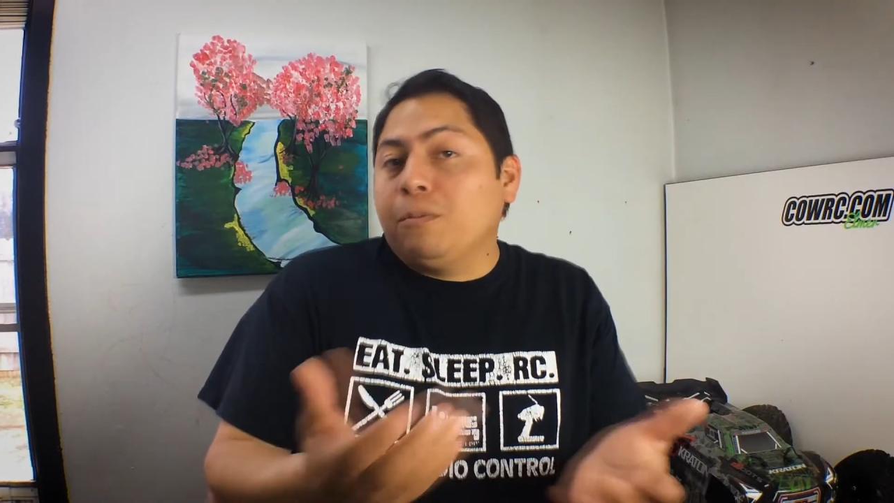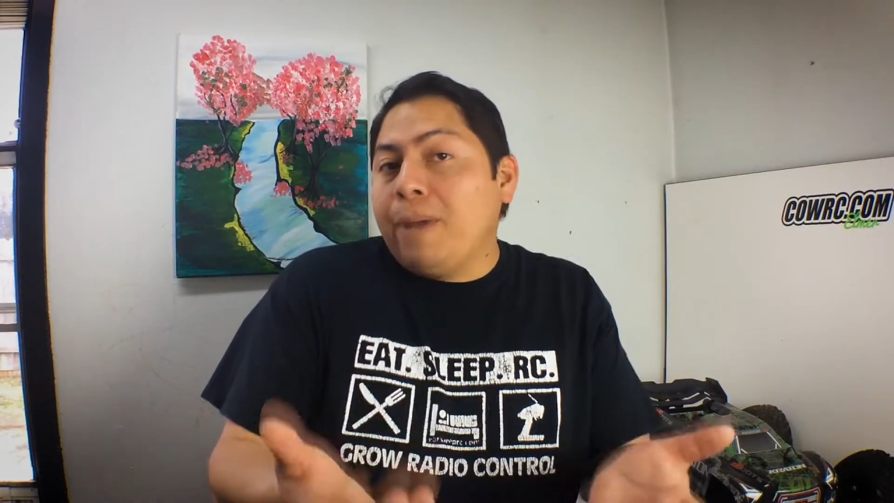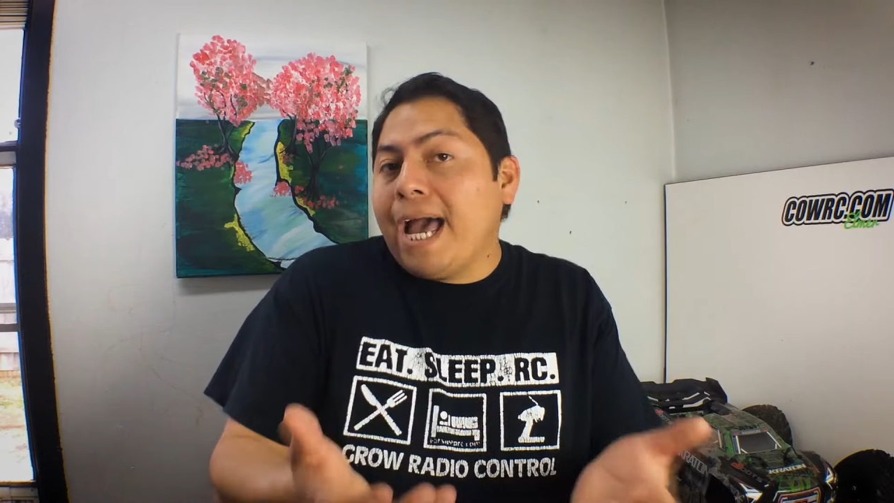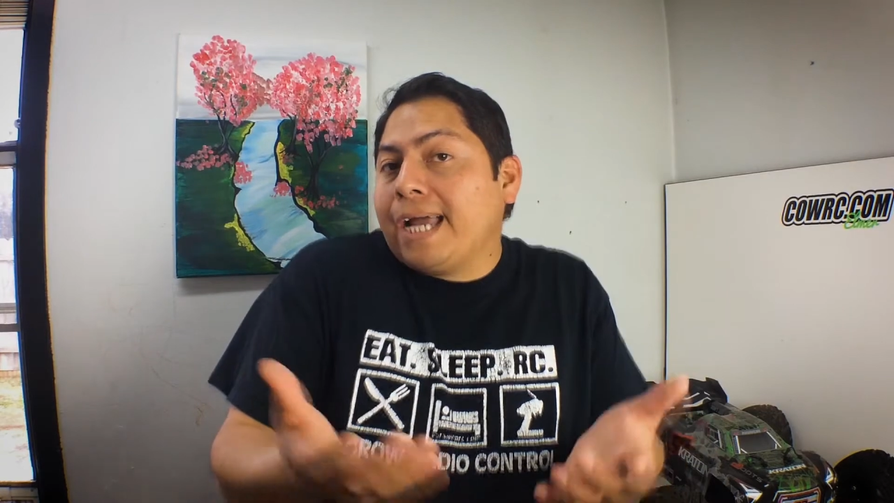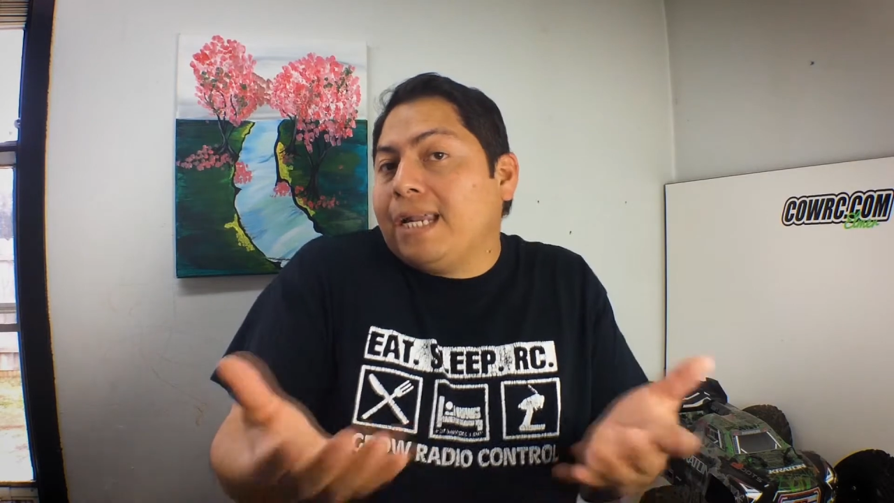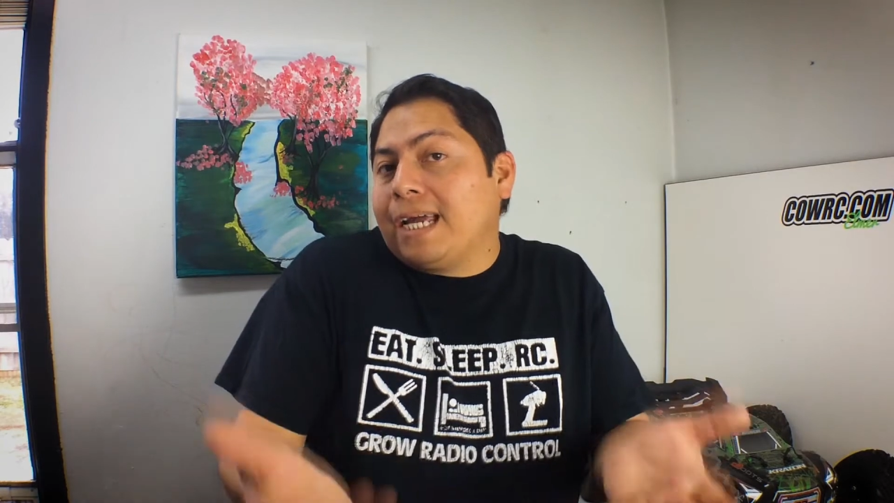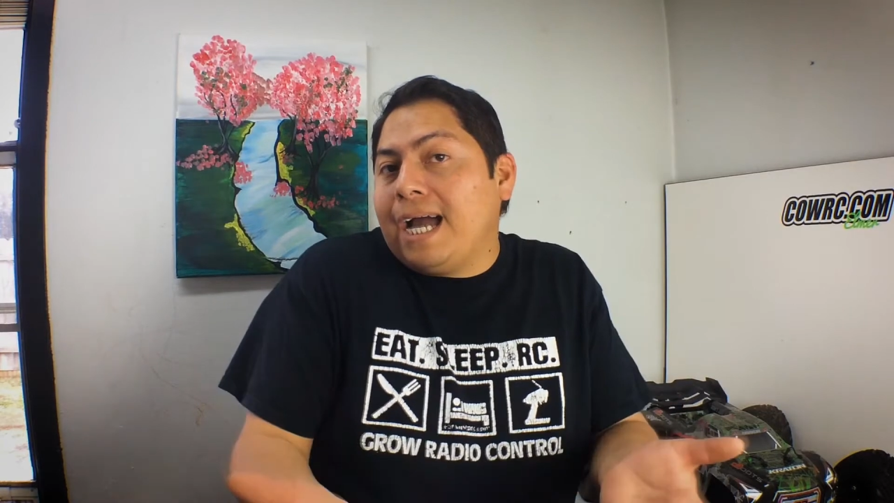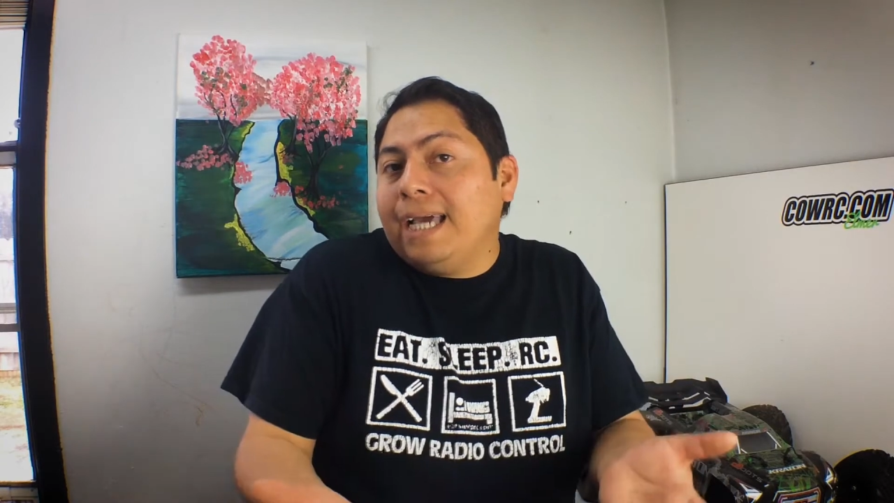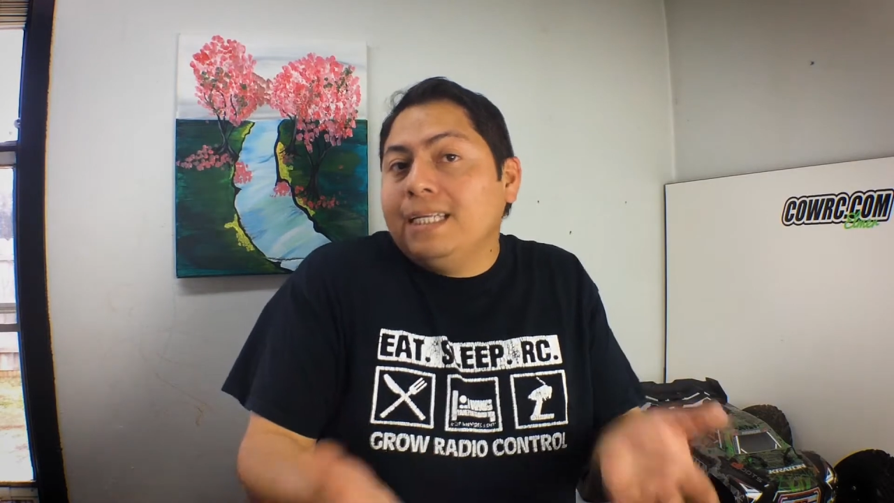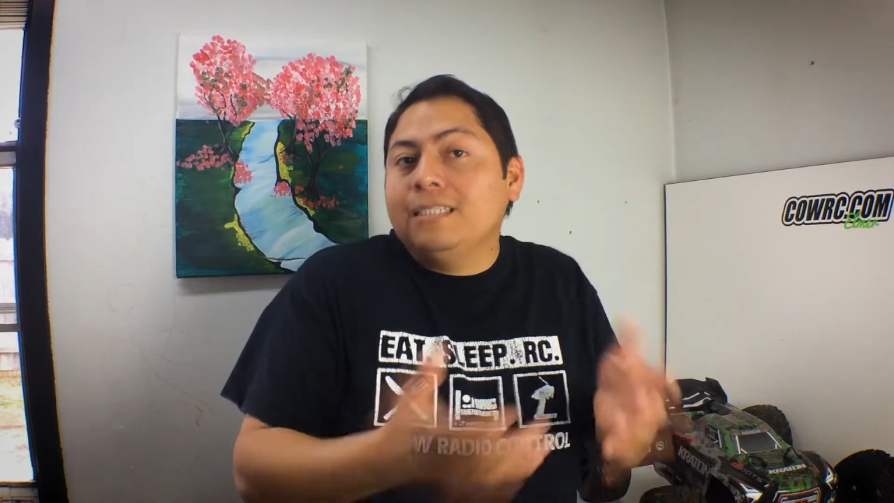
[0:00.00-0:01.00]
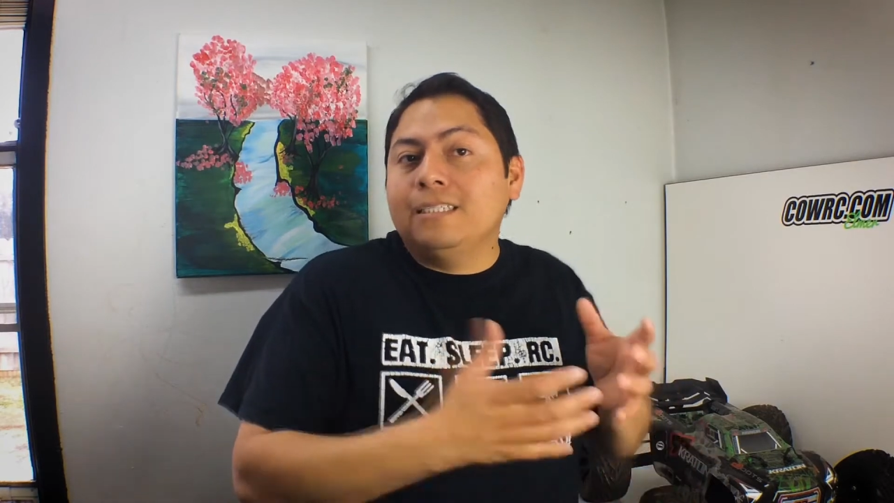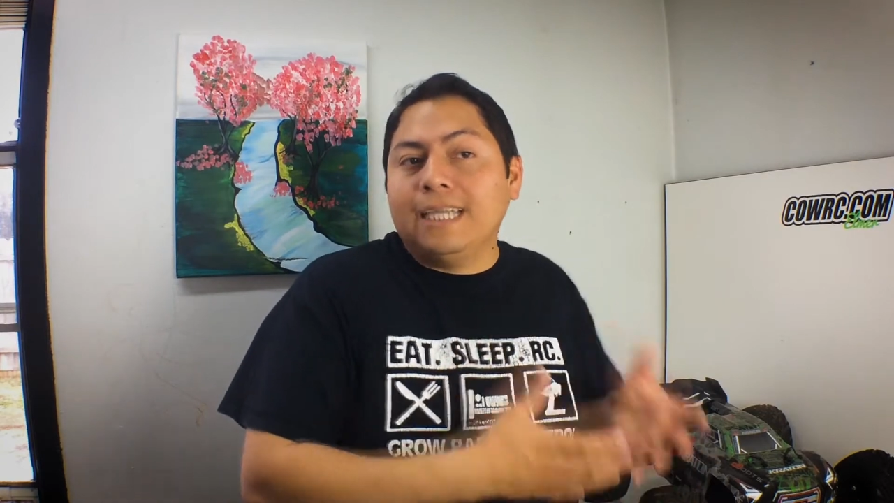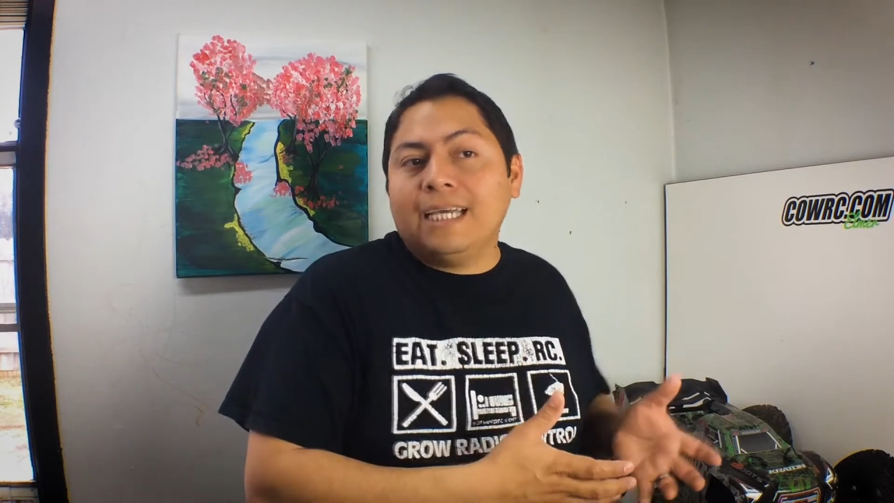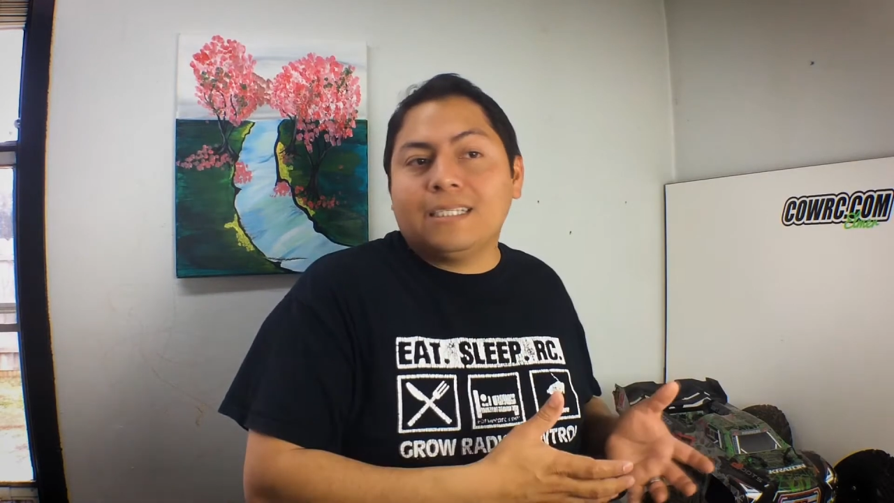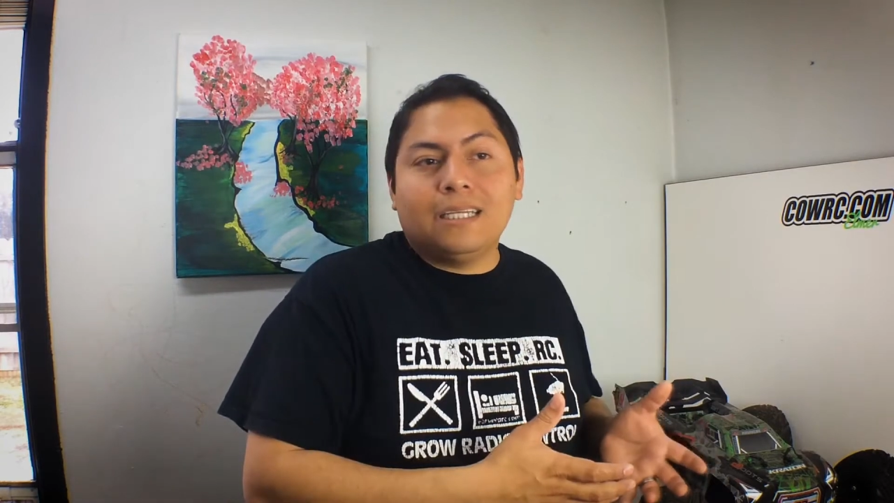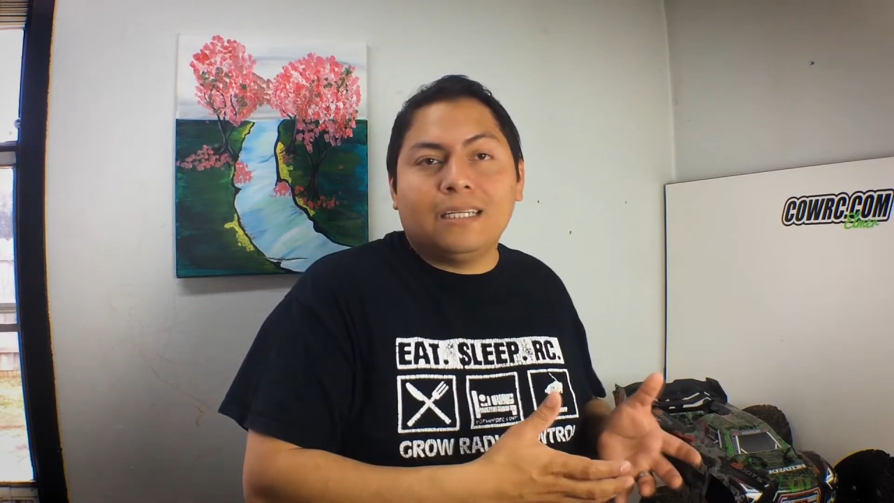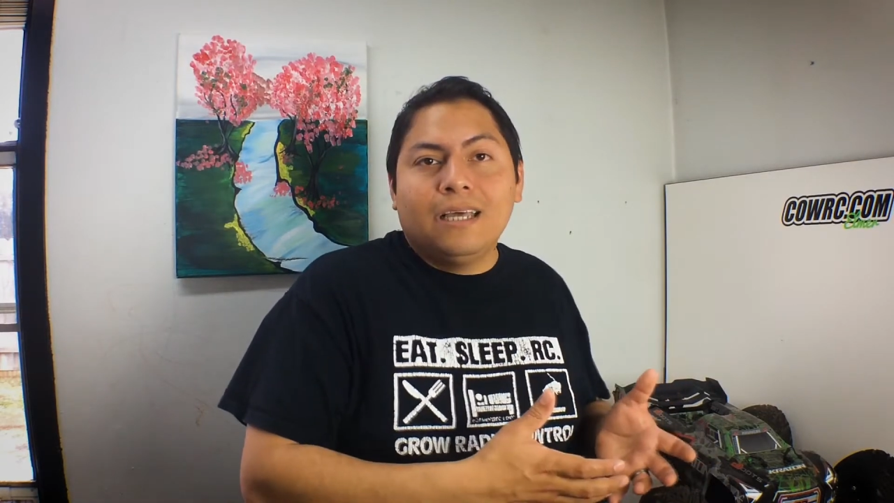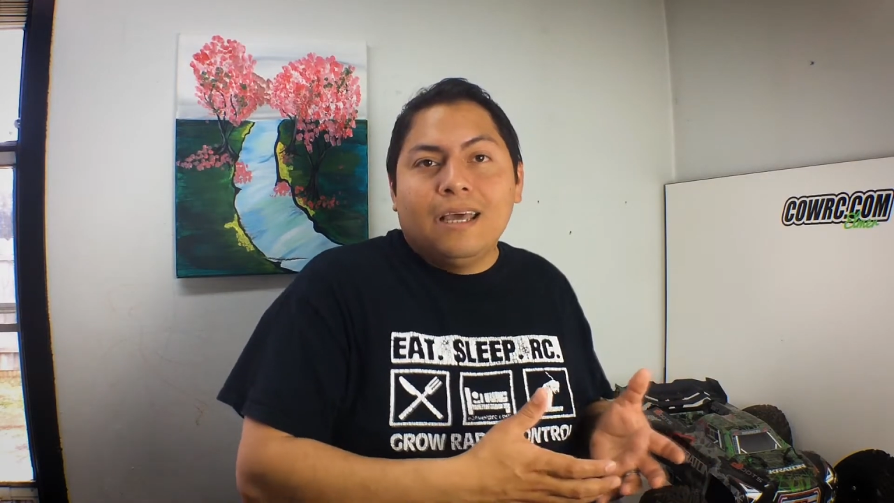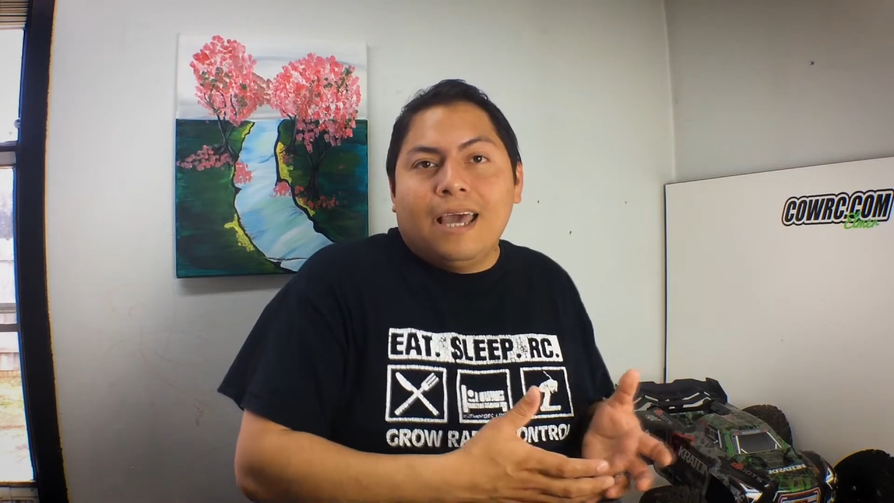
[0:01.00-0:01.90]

pack like I did to test it